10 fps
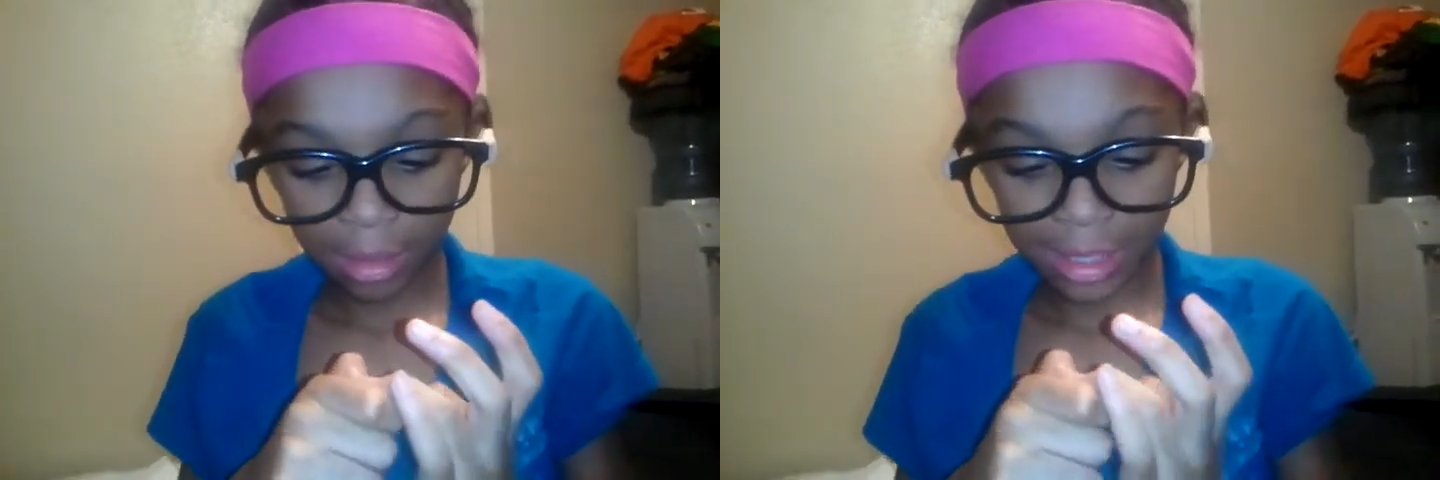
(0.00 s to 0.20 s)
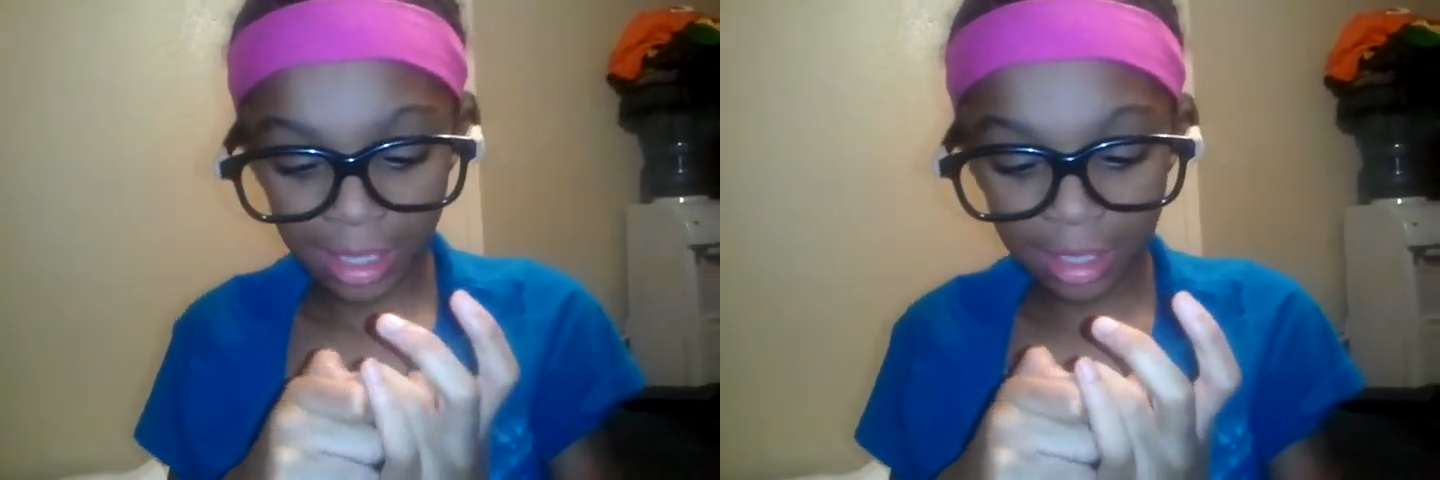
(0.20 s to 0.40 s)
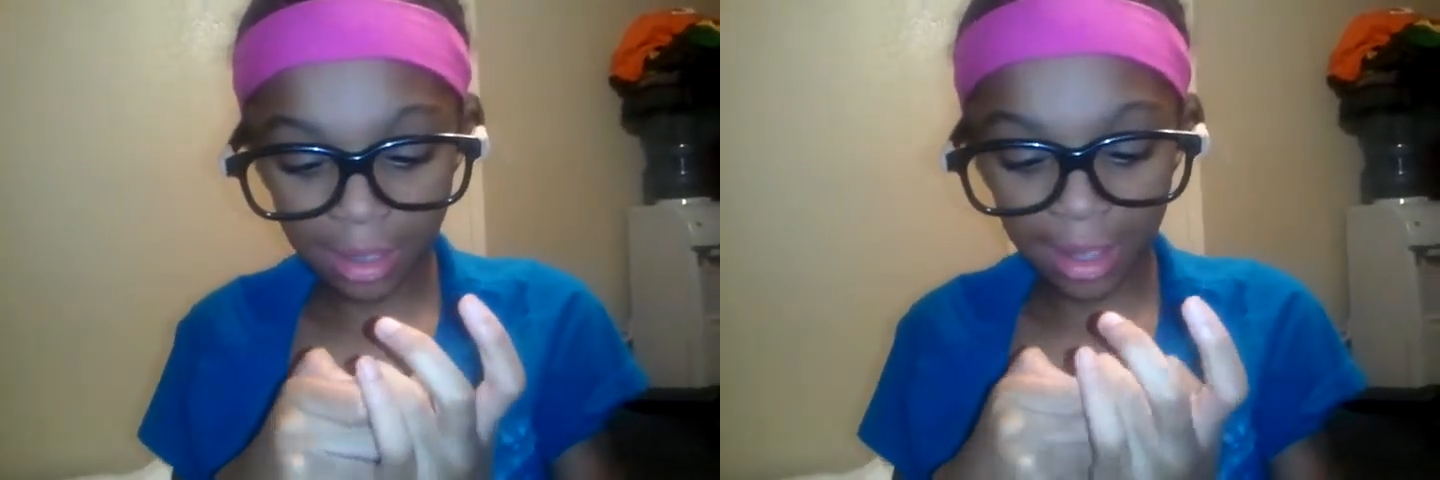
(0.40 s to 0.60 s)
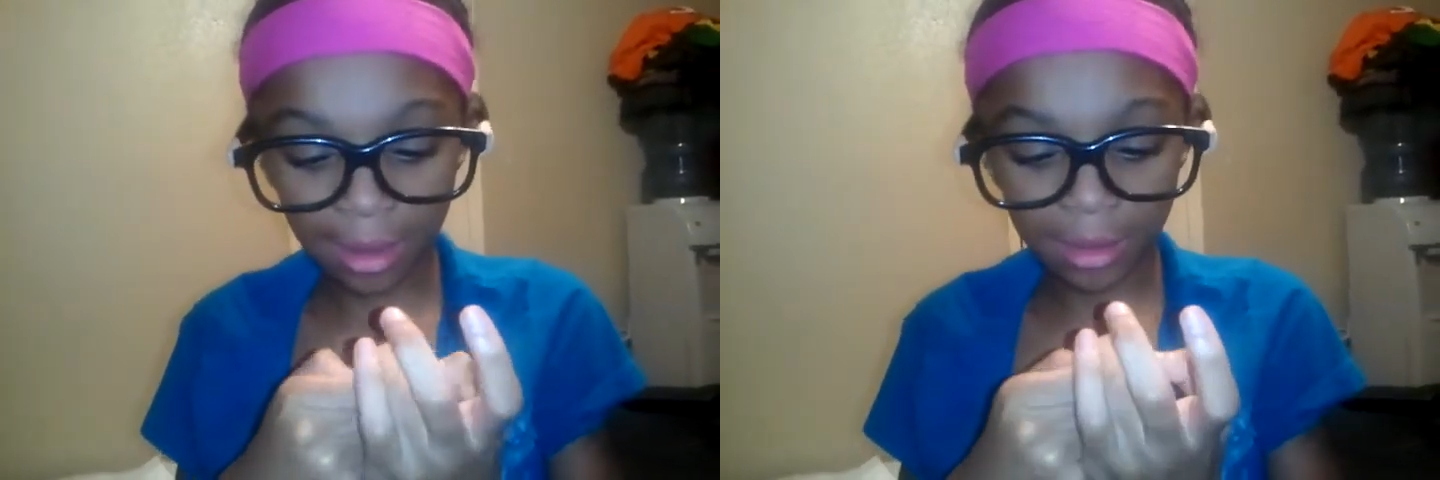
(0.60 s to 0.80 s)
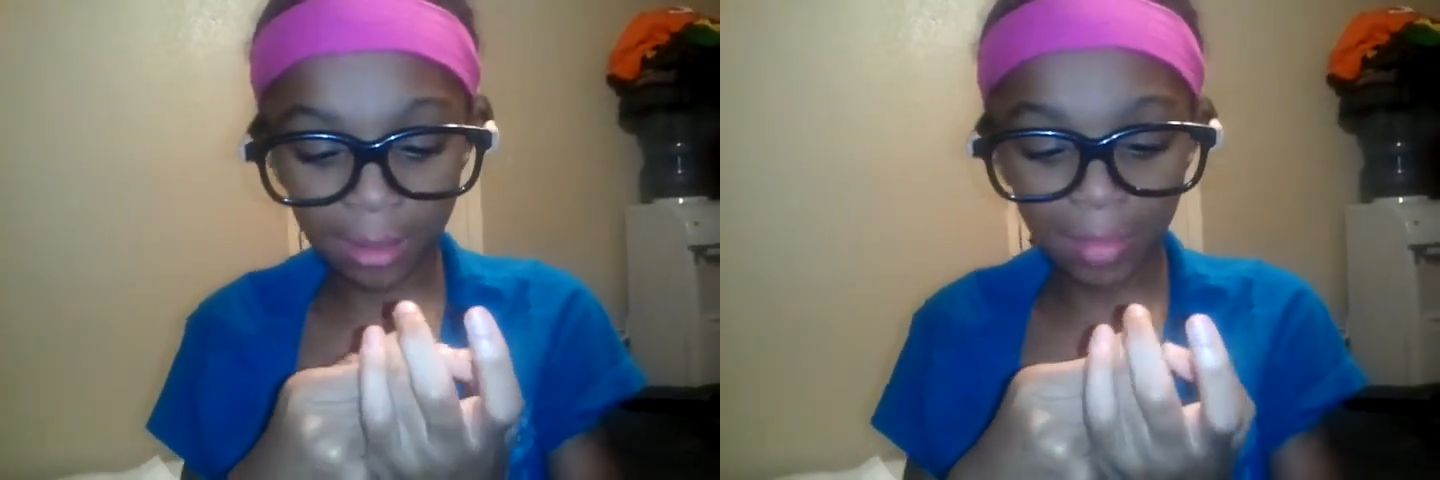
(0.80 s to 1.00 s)
who's it
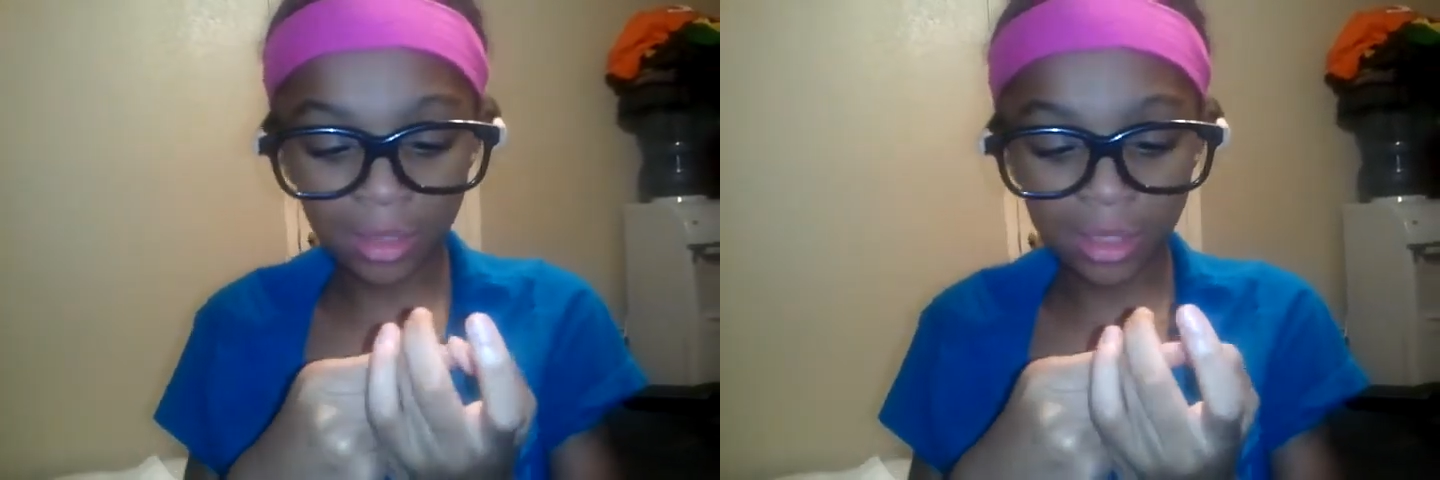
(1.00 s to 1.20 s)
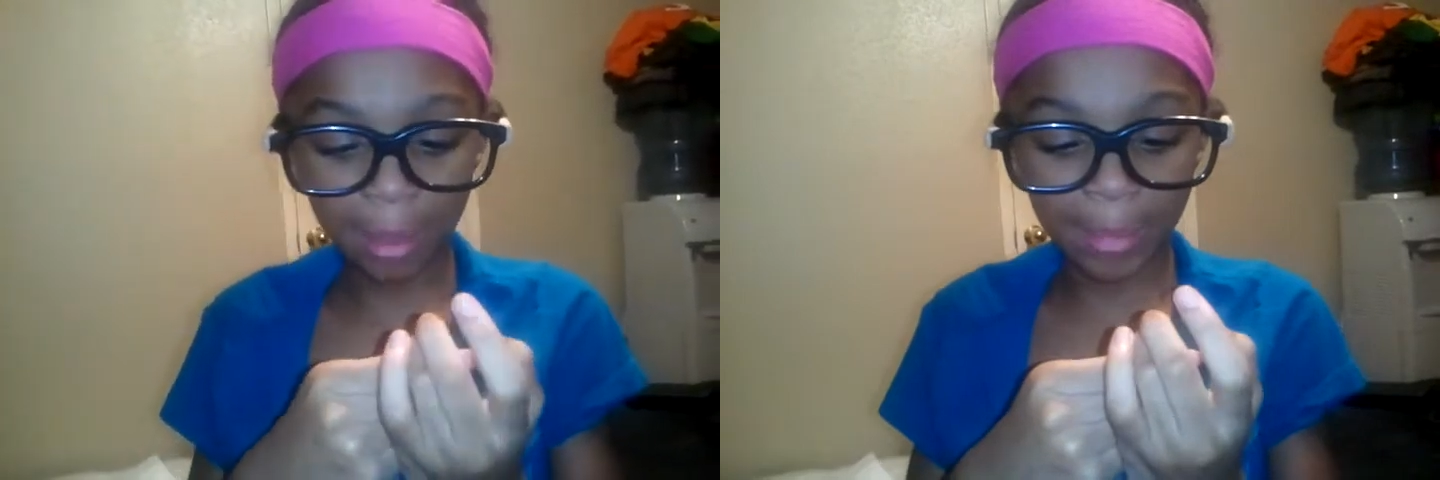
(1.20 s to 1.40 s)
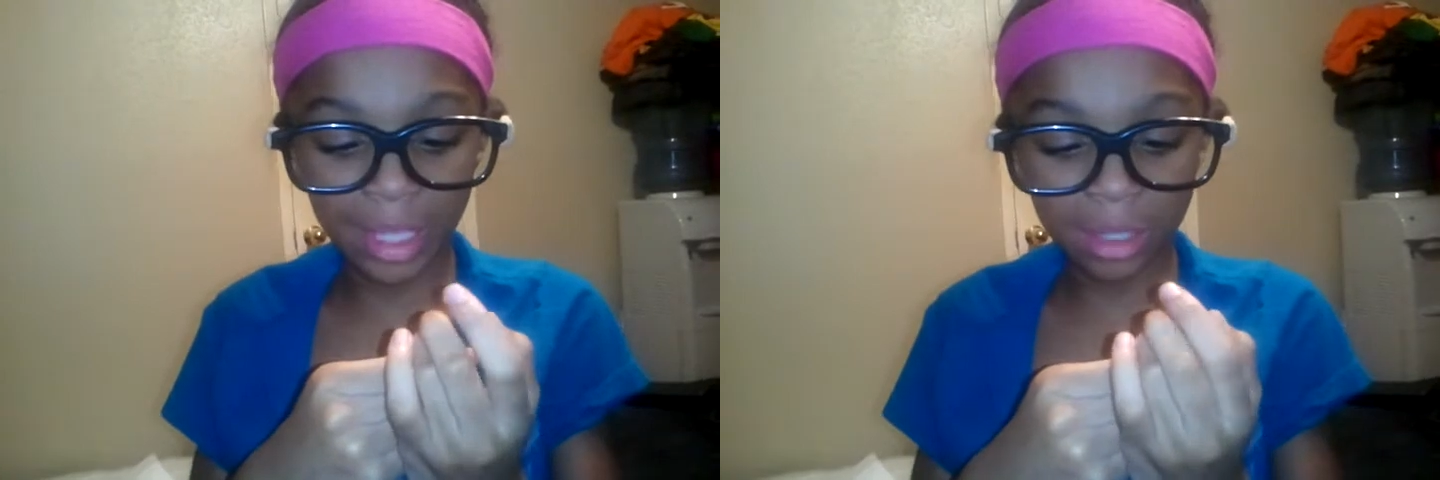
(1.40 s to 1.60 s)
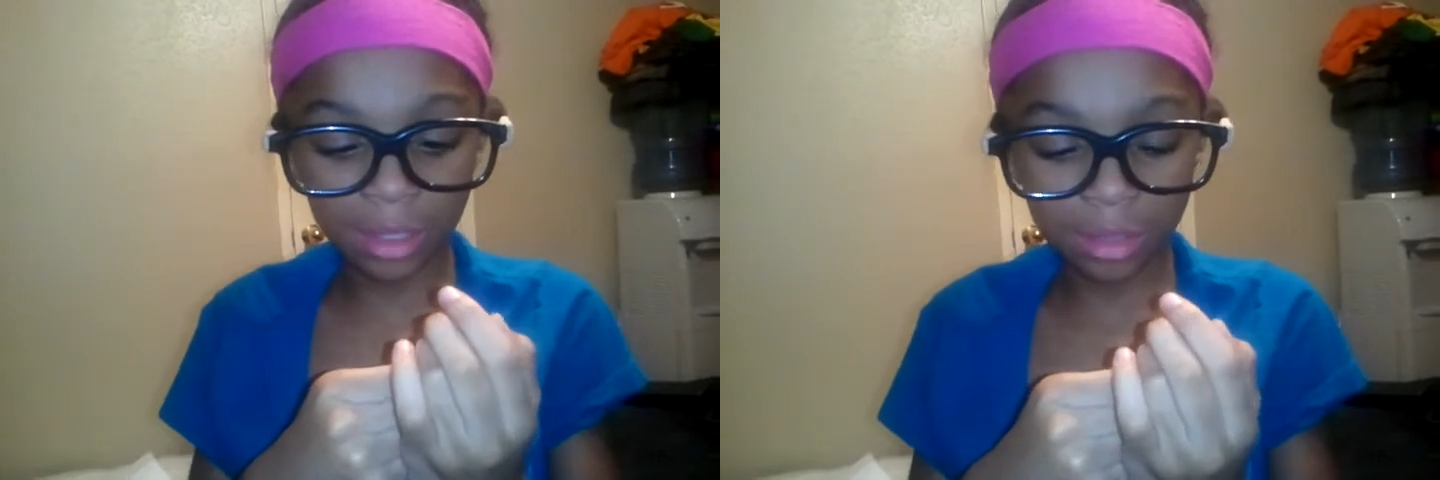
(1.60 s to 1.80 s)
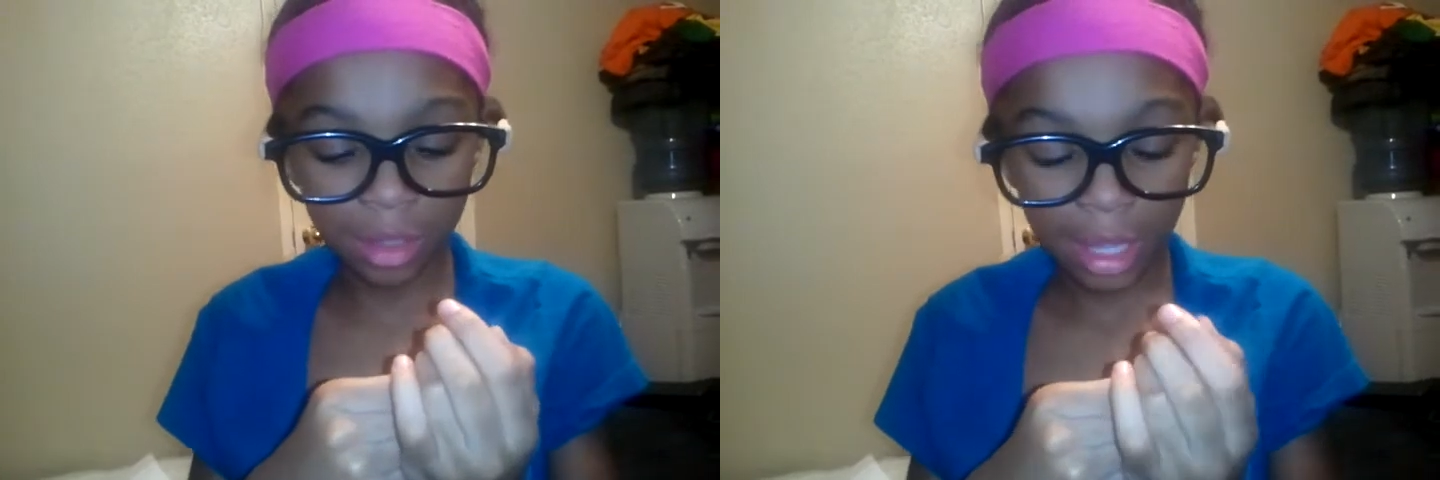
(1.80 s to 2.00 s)
or the person
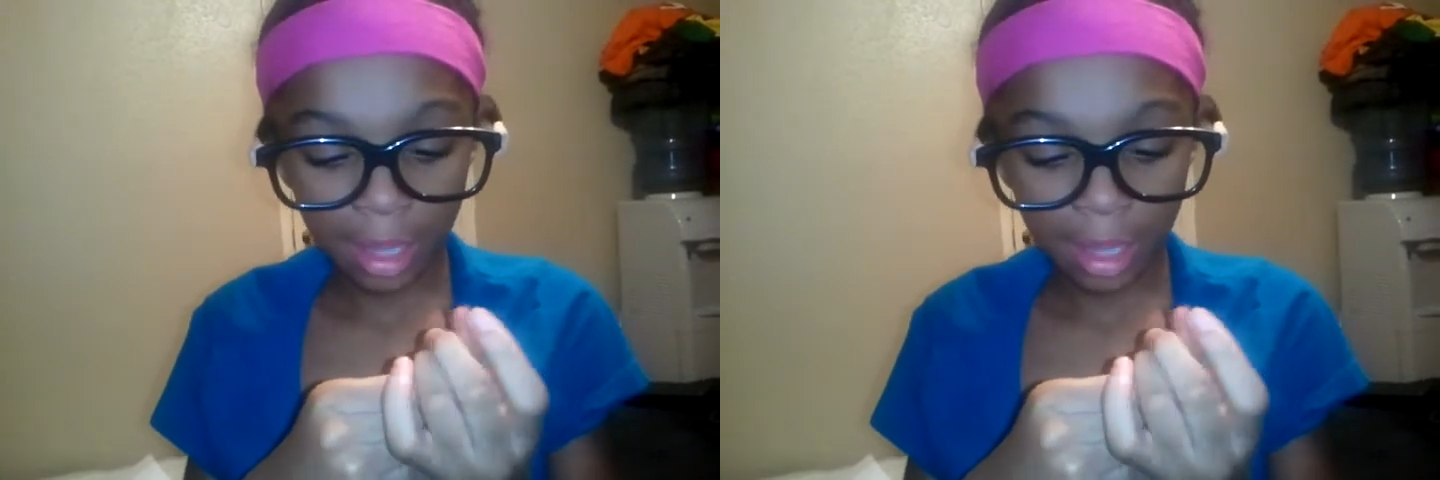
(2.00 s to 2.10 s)
appears